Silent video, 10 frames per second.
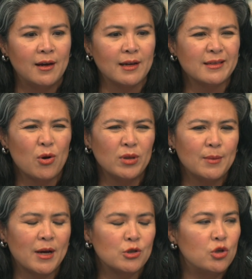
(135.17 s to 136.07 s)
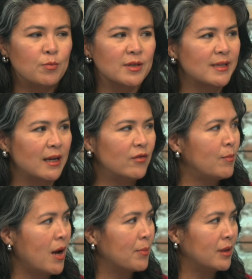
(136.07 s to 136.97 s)
I'd say only about 2% of
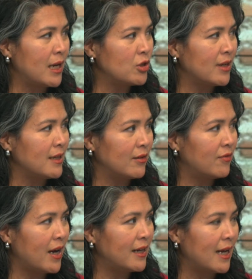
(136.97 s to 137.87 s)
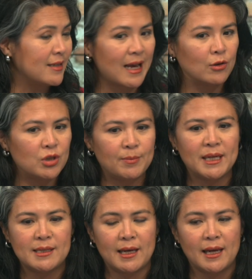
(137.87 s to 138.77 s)
the population identified as
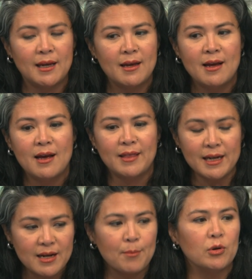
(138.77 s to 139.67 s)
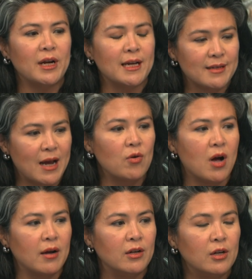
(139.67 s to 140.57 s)
LGBT. That number has now
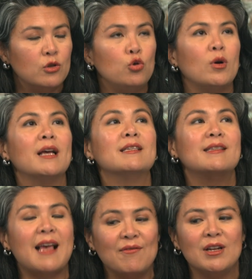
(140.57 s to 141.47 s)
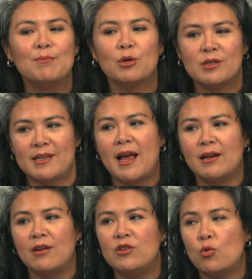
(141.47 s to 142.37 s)
gone to
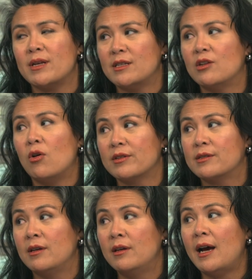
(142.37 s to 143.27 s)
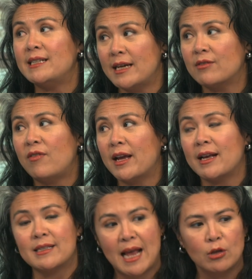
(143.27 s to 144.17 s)
7% of U.S. adults
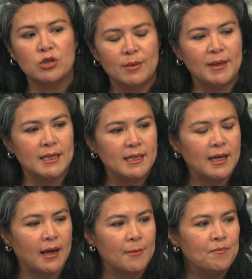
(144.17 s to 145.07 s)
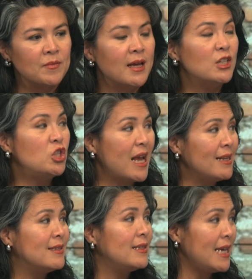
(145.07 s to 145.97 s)
identifying as LGBT.
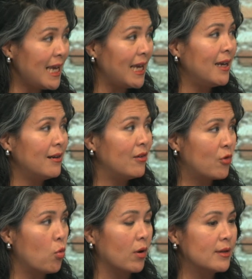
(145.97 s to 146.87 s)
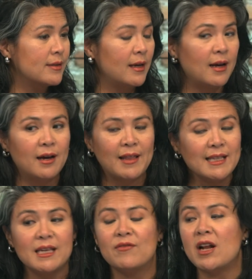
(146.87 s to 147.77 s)
Gen Z, of course,
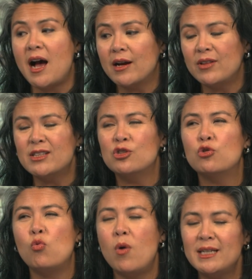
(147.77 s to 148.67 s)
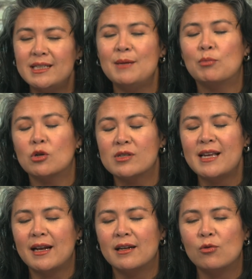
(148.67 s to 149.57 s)
that's even higher. That's 20%.